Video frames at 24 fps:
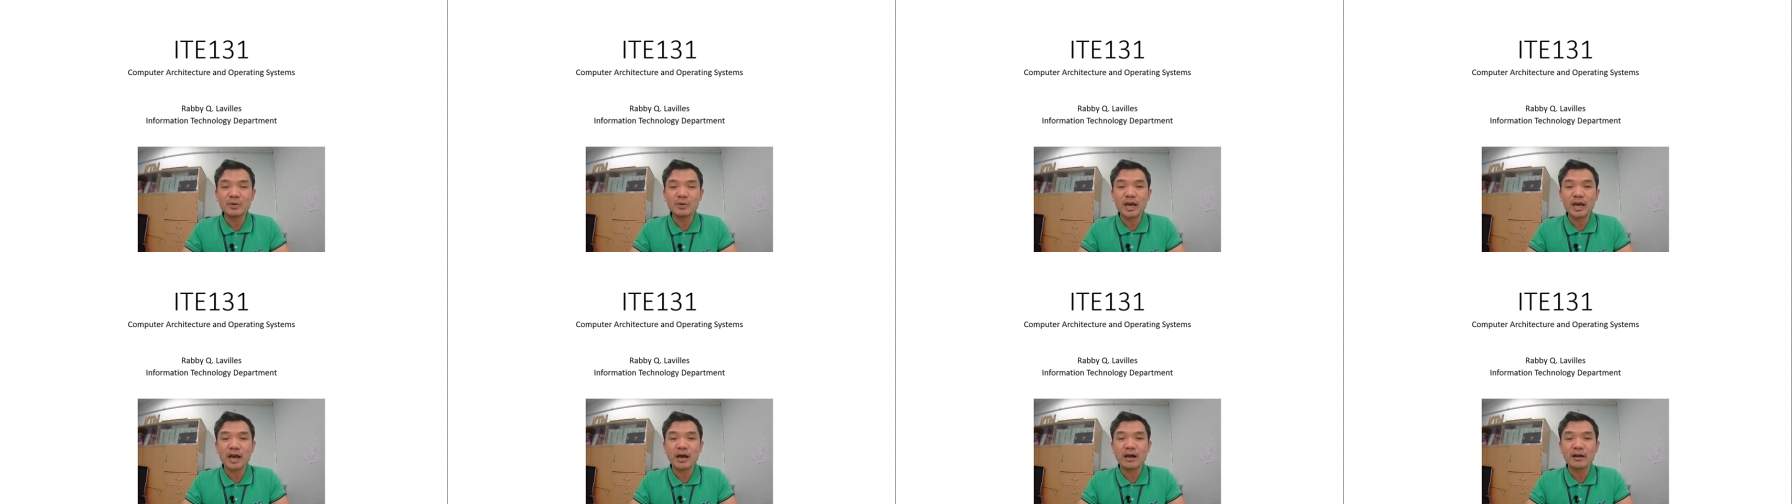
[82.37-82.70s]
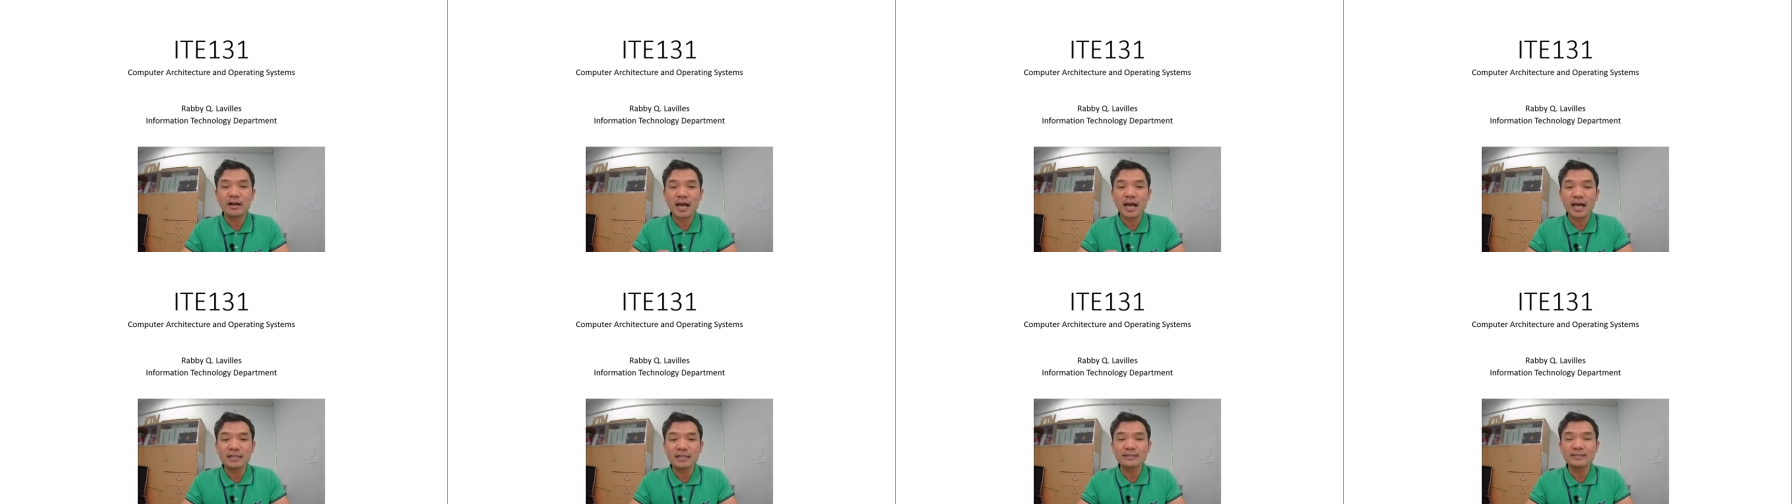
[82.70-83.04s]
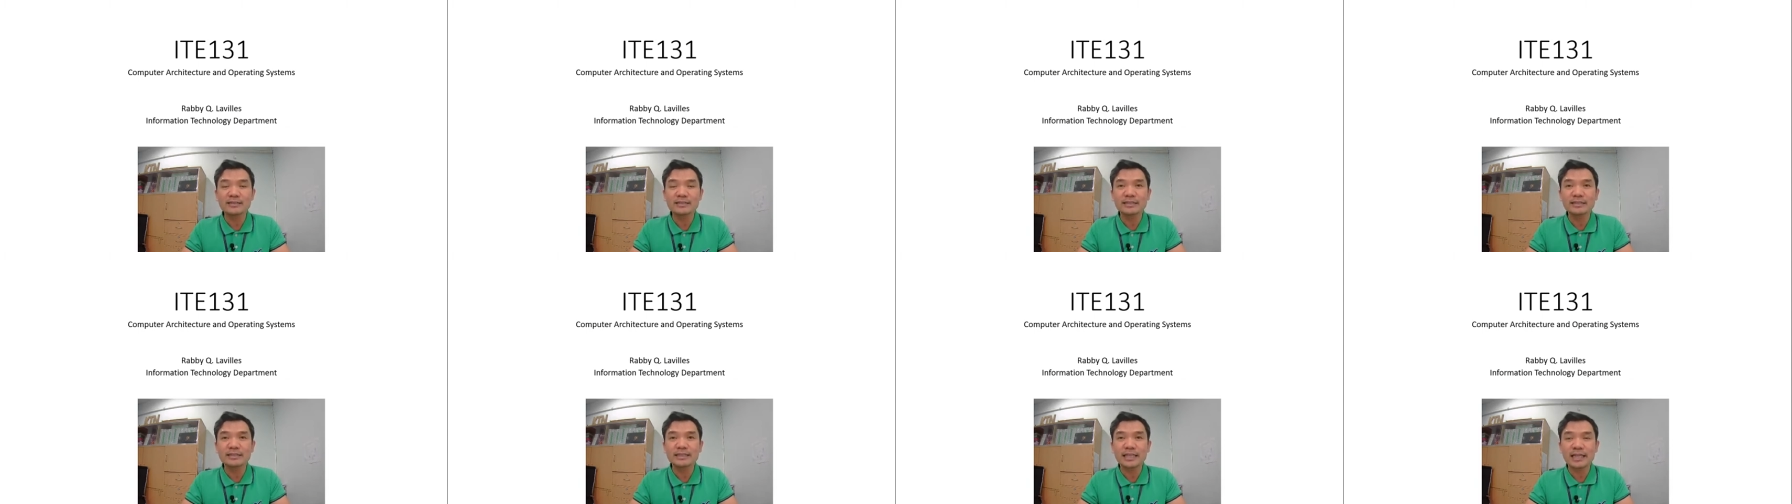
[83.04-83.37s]
We are
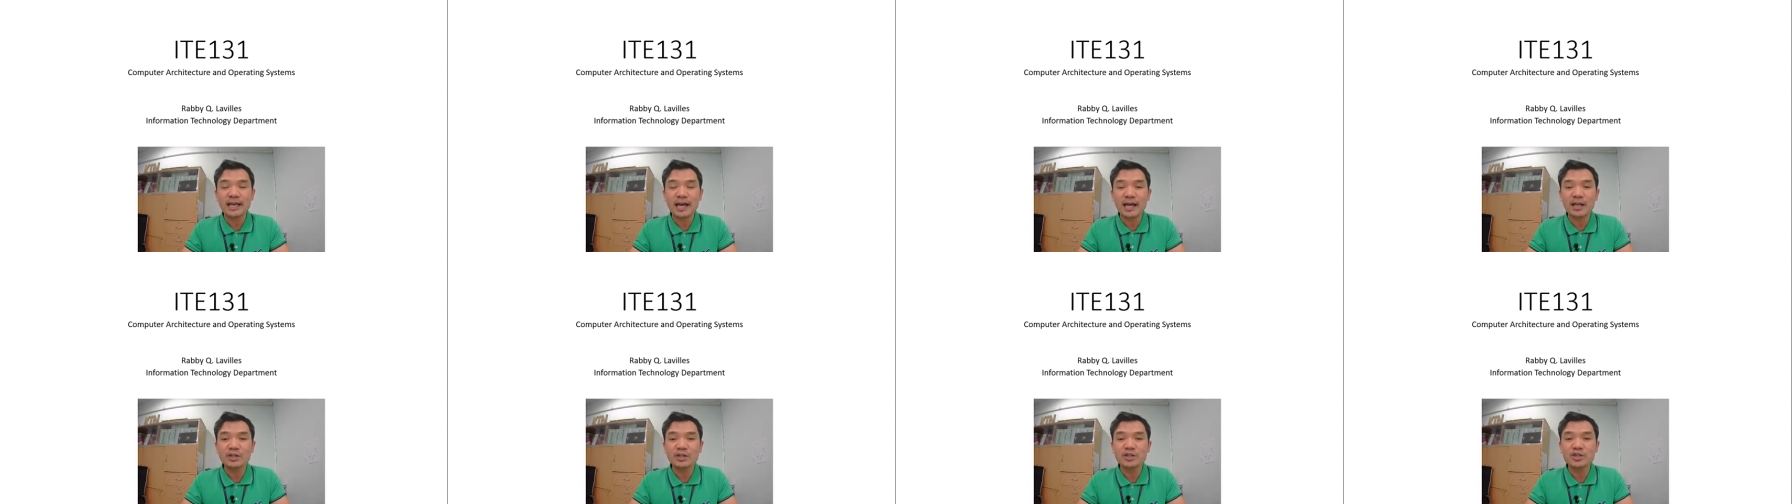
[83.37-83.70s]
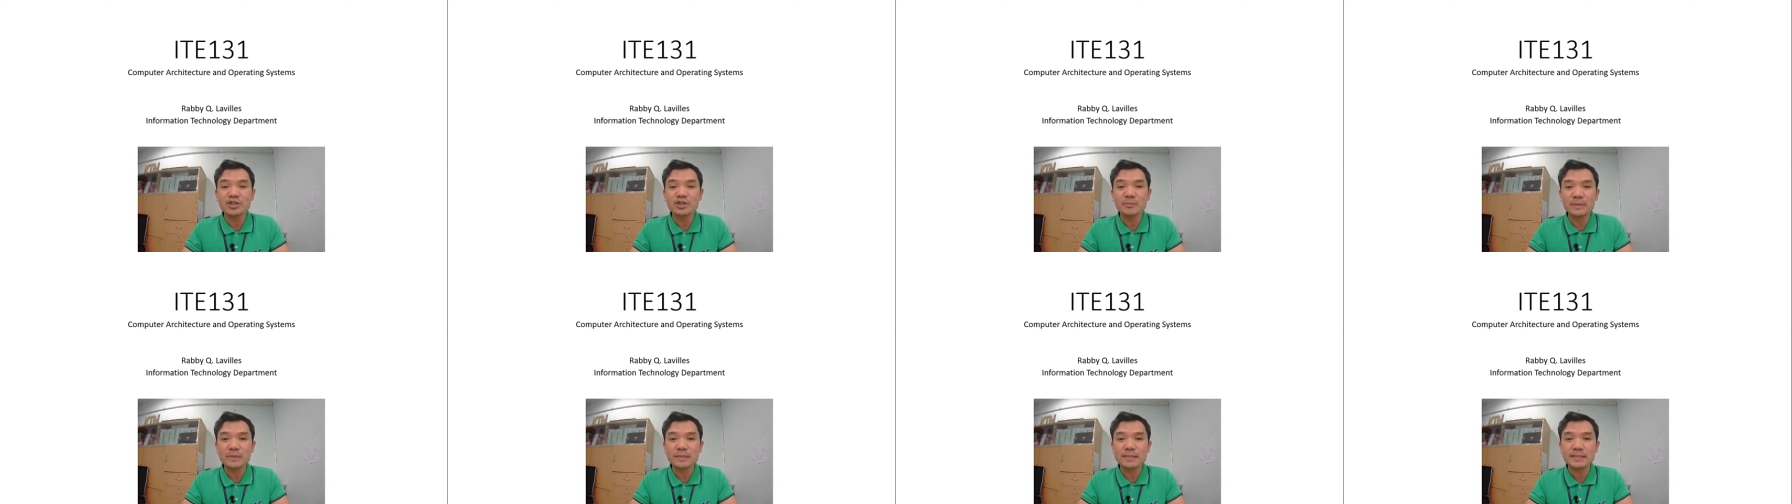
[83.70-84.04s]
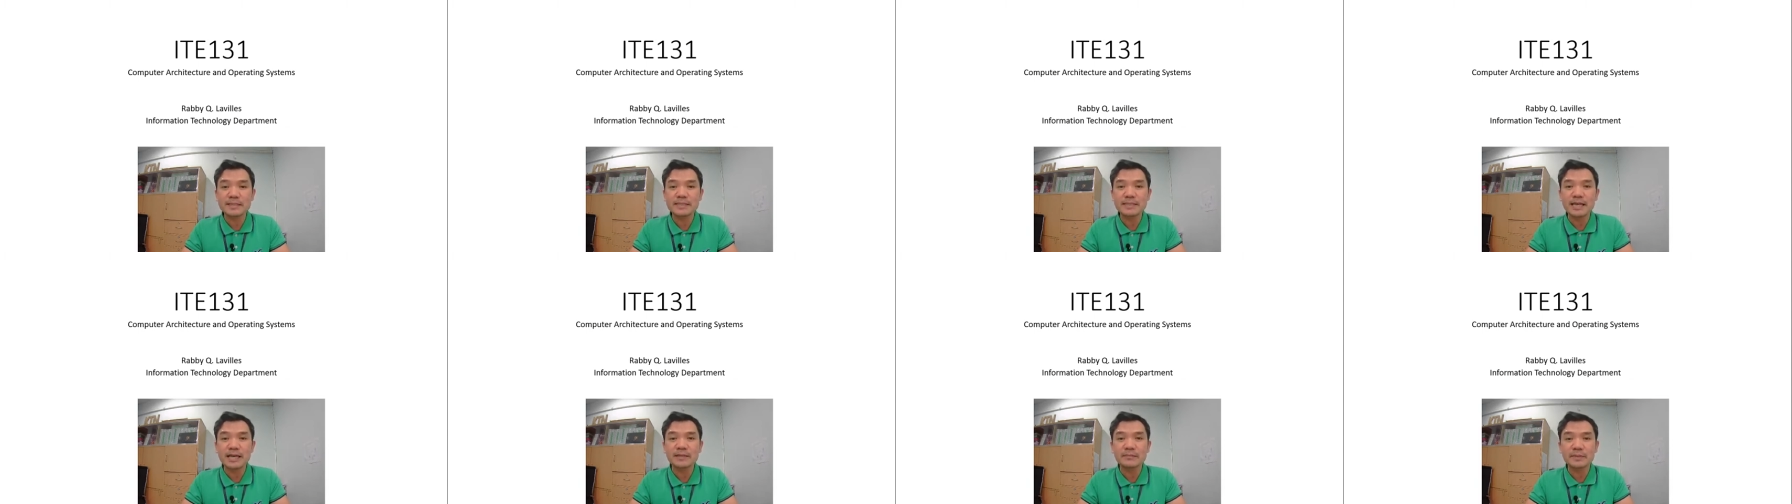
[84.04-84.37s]
under the College of
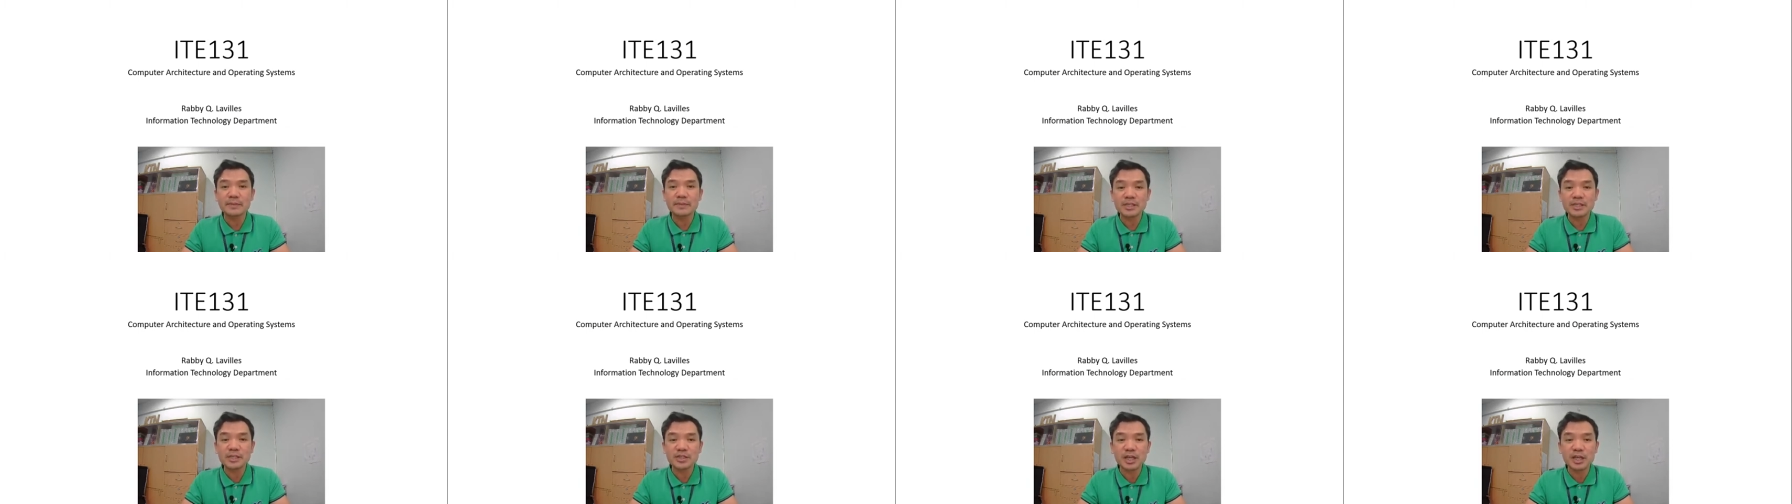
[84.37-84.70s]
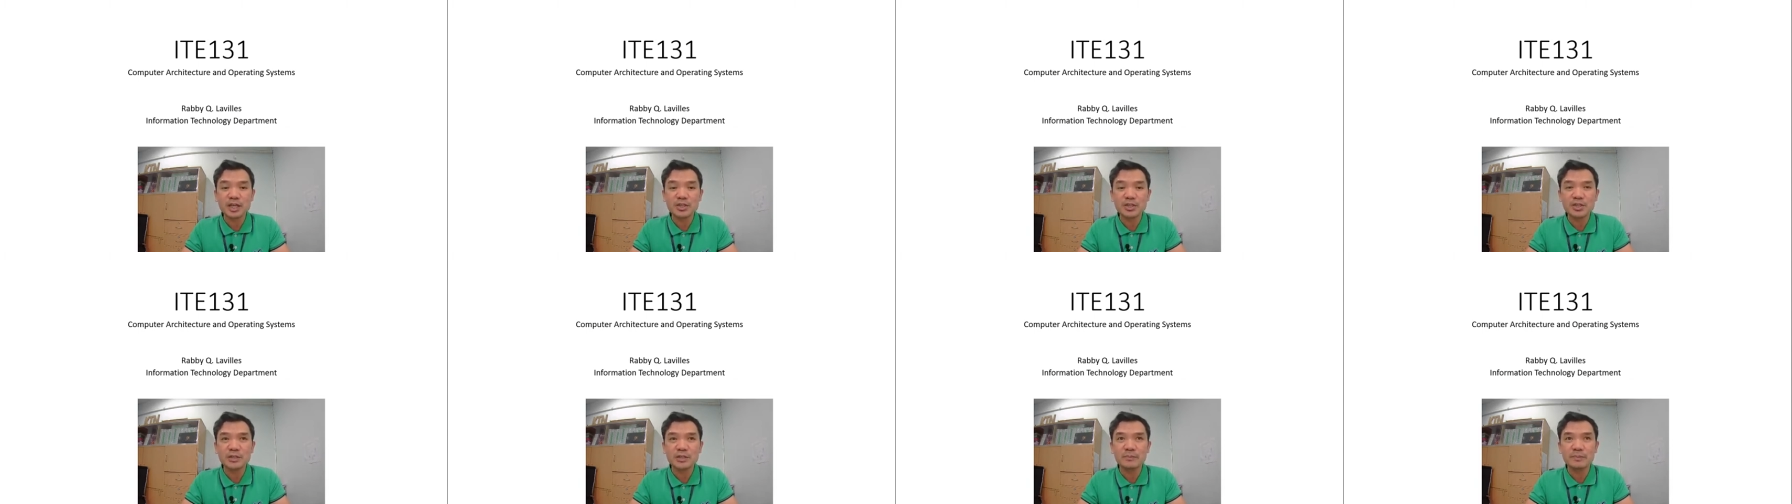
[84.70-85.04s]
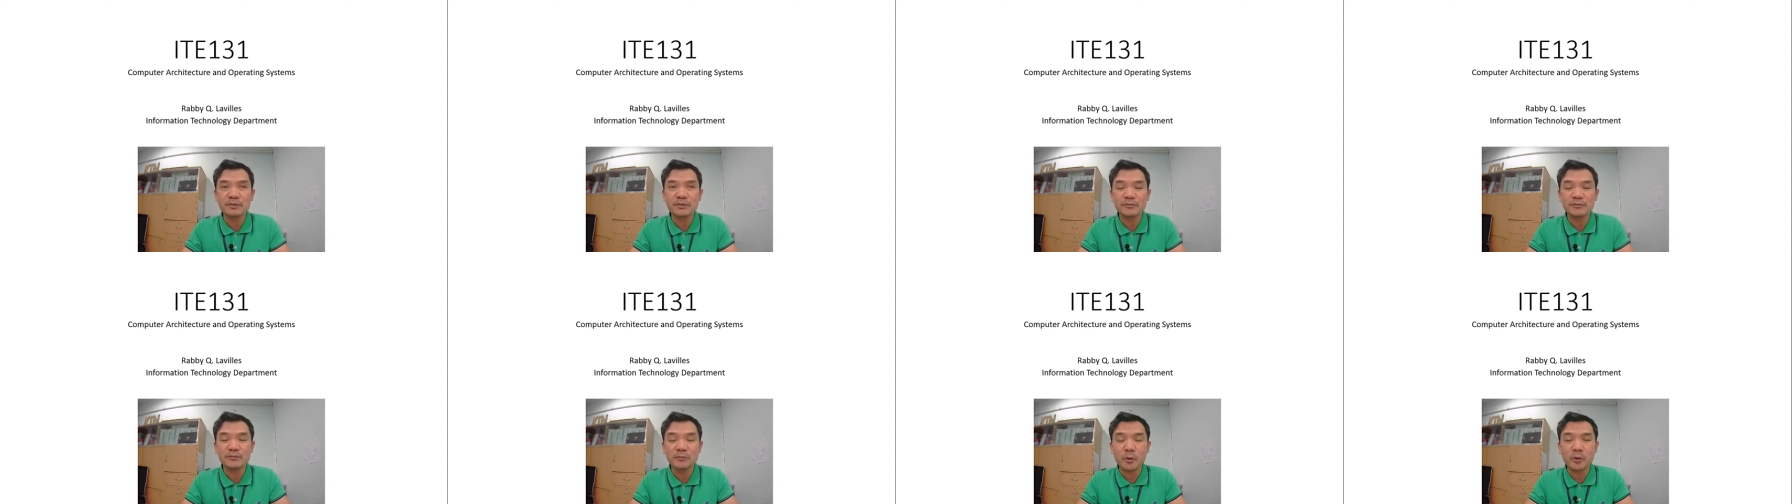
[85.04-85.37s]
Business Administration
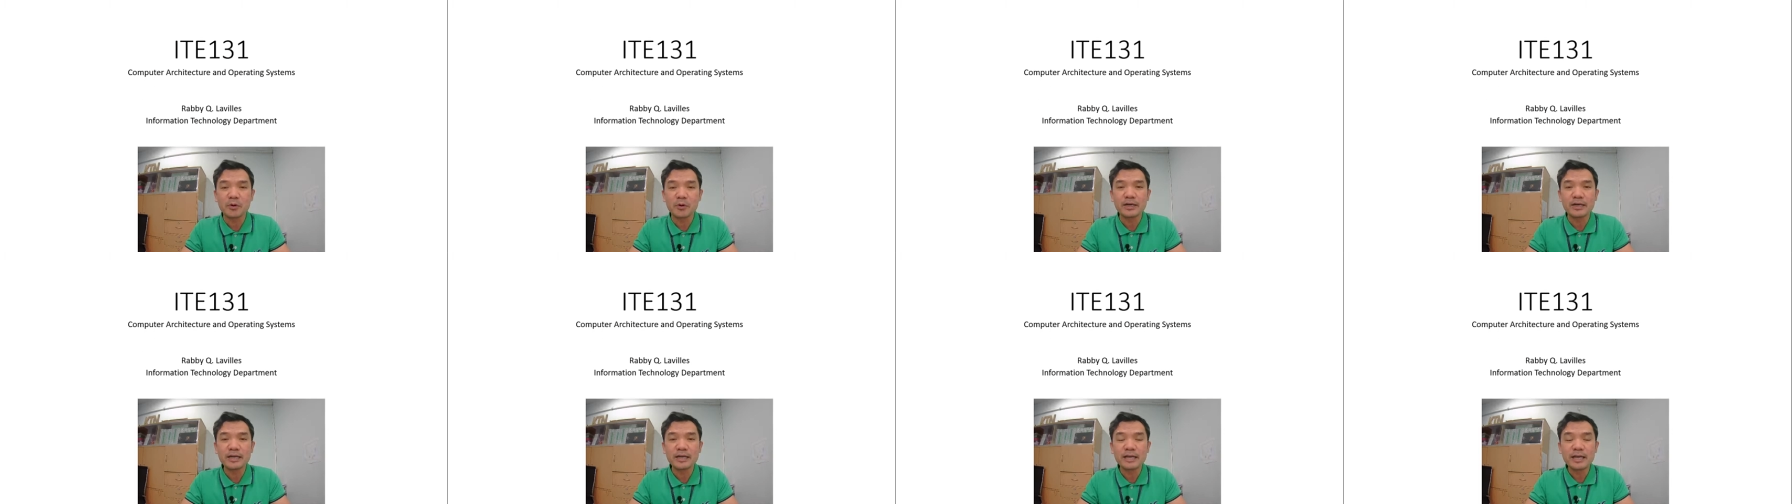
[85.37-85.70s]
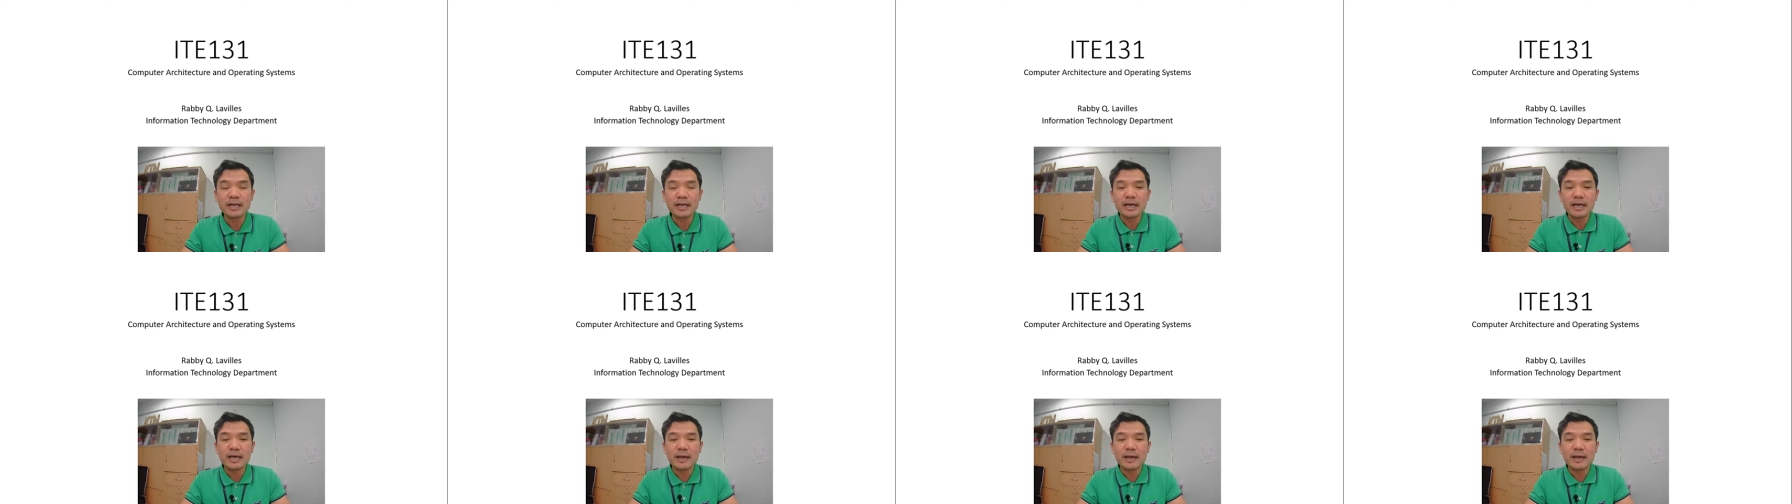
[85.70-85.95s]
before.